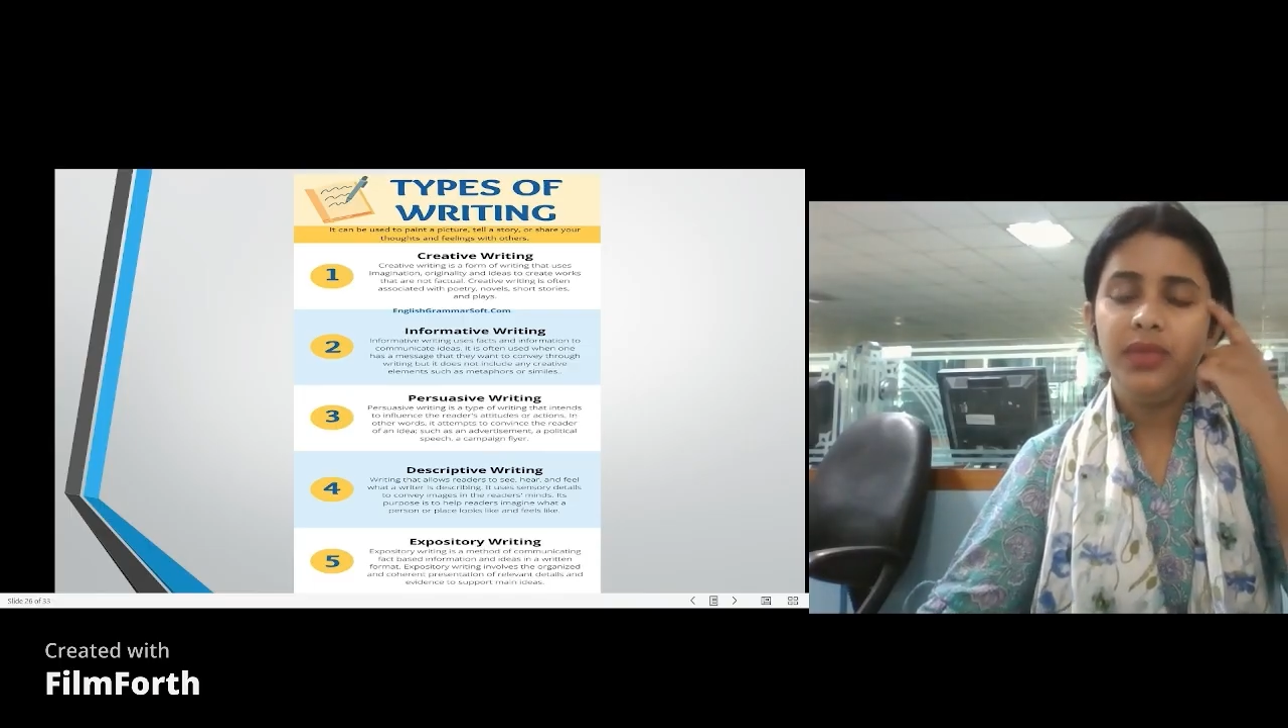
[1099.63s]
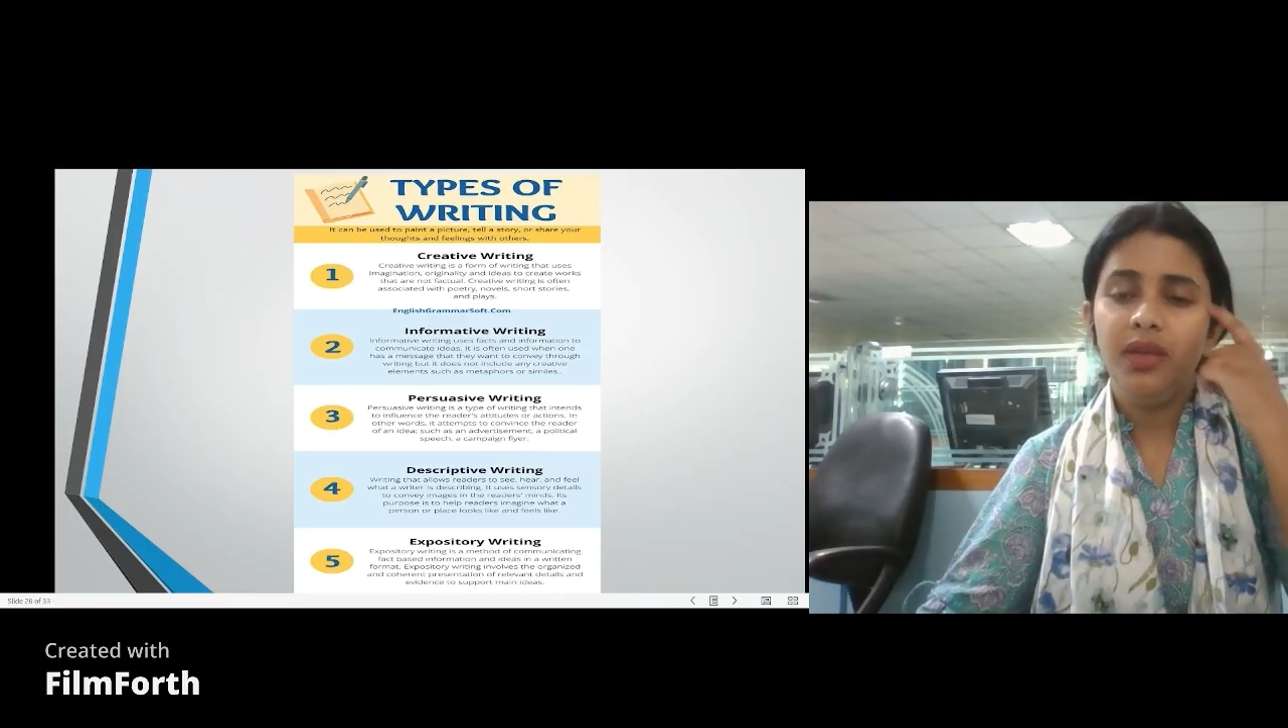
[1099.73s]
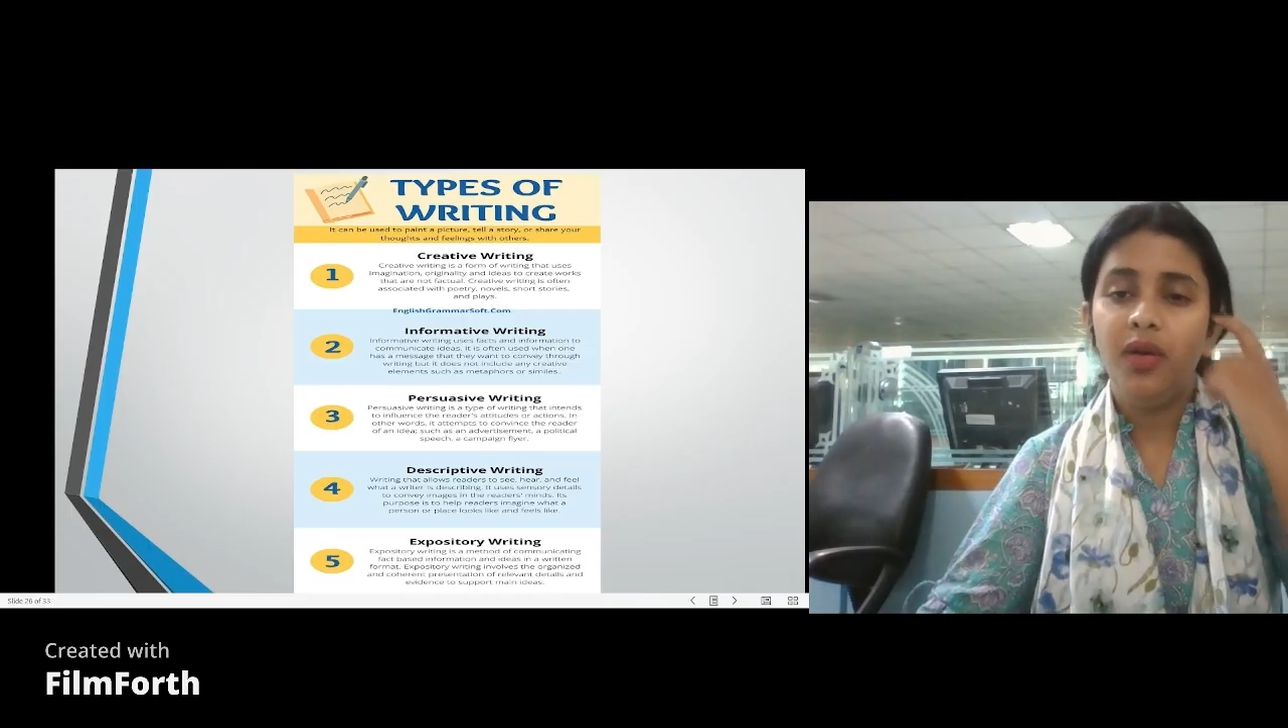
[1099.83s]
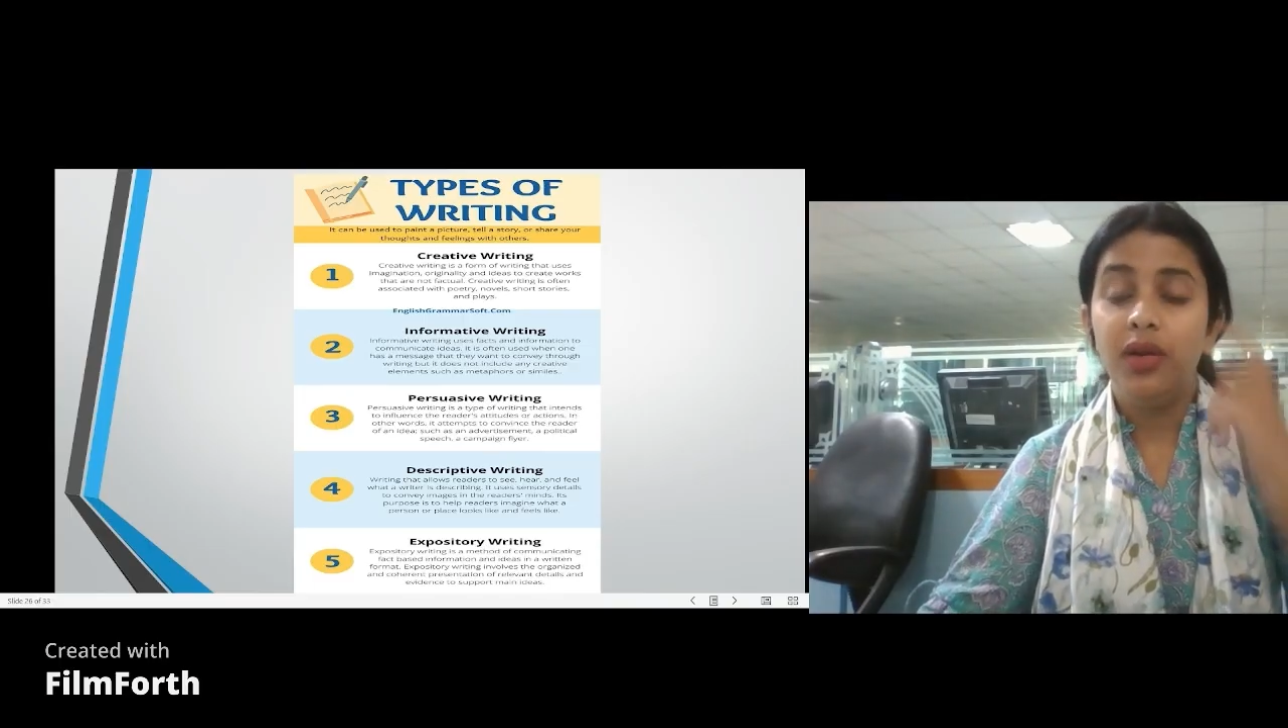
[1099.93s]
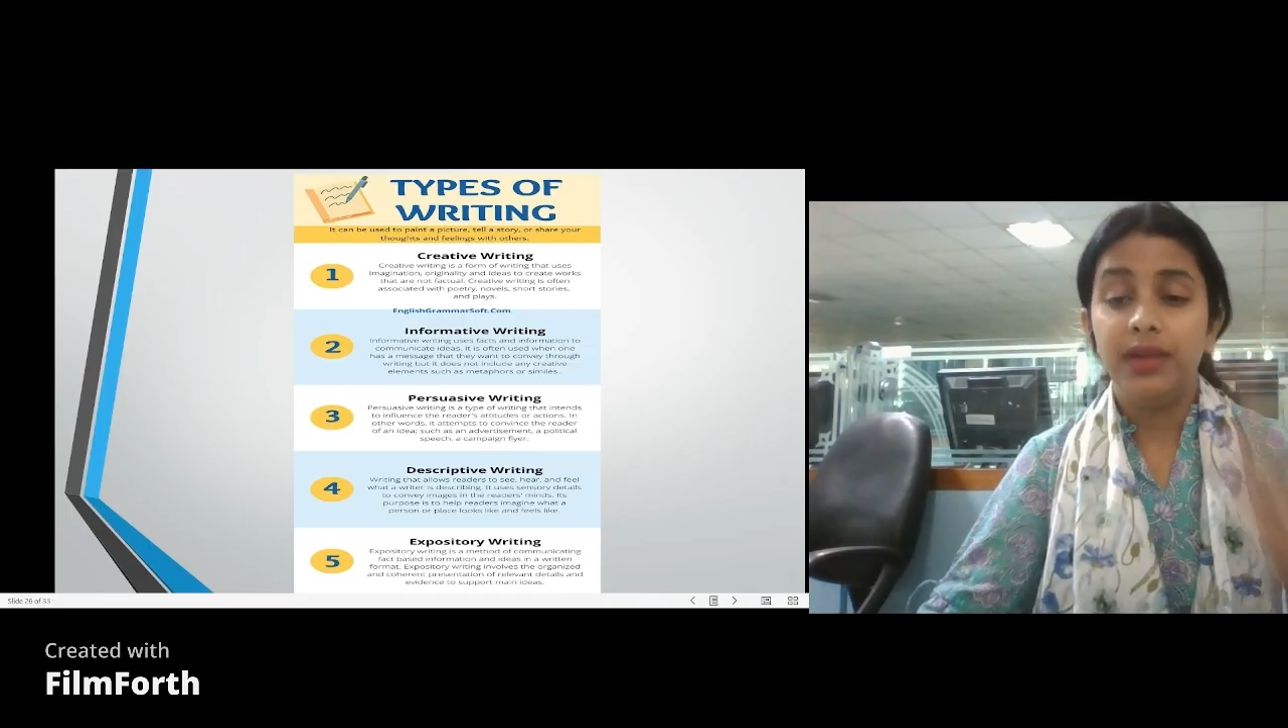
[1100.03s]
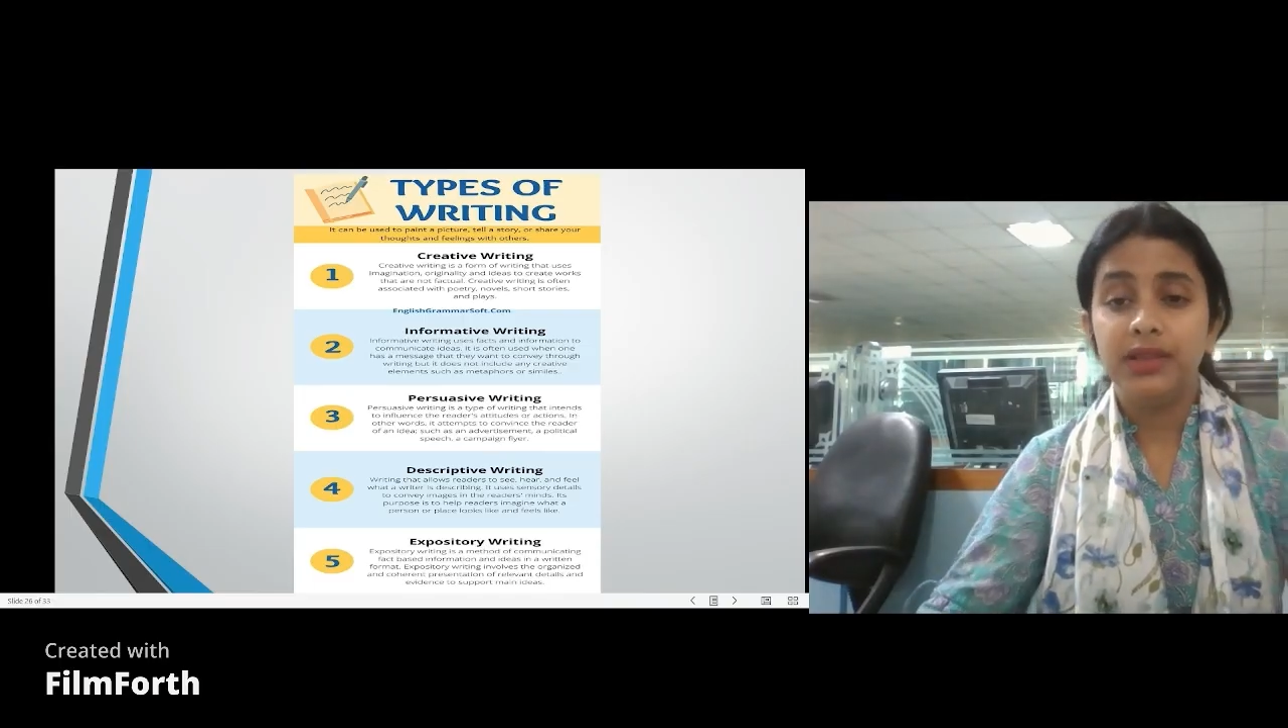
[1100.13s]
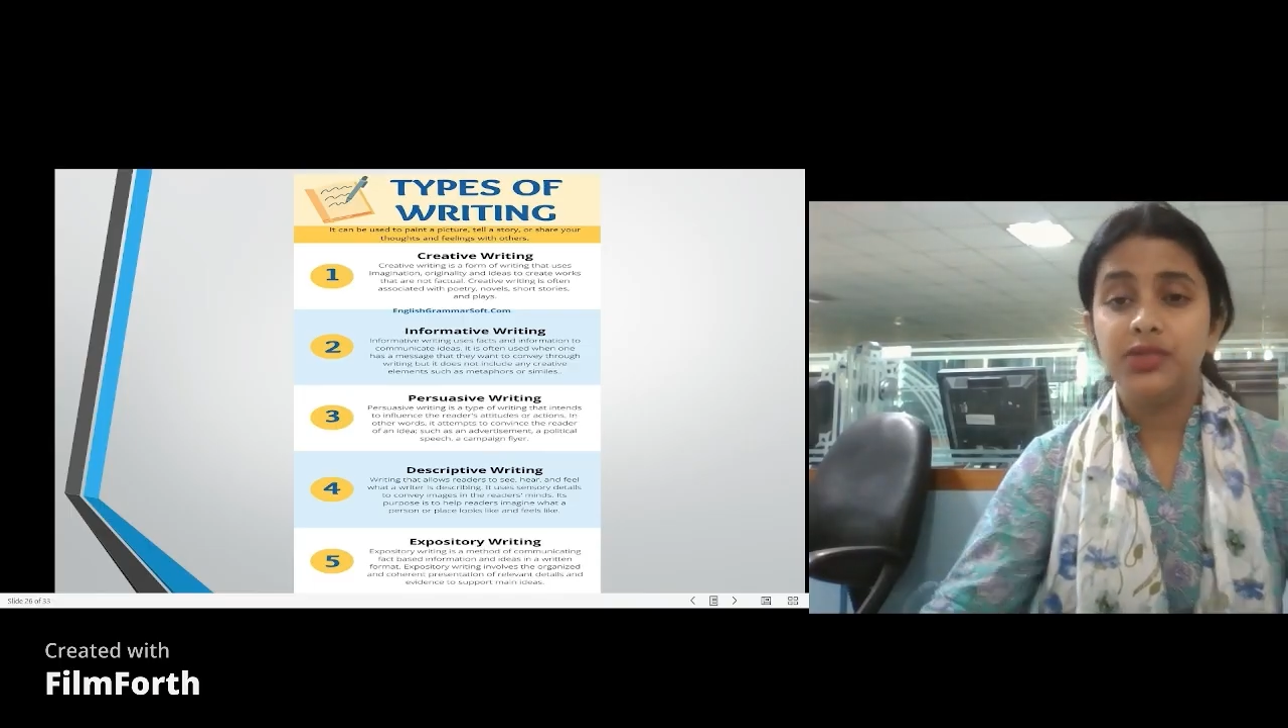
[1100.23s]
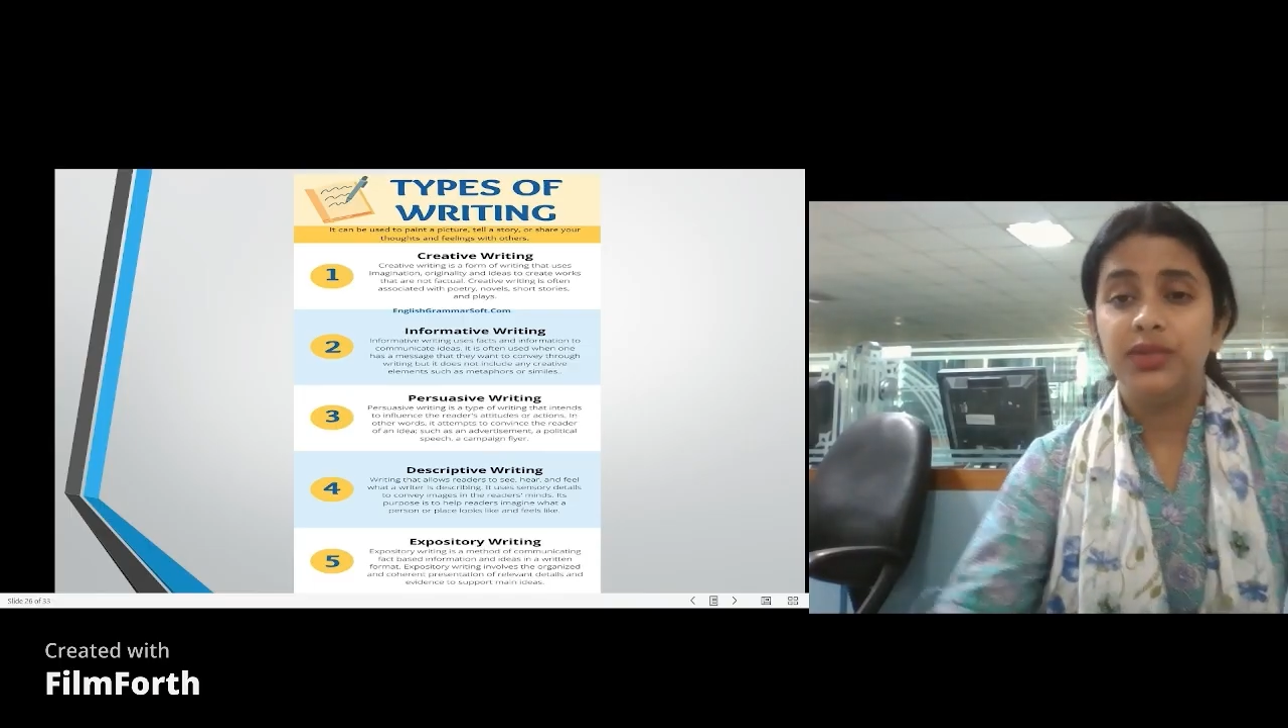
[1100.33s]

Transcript: all right. So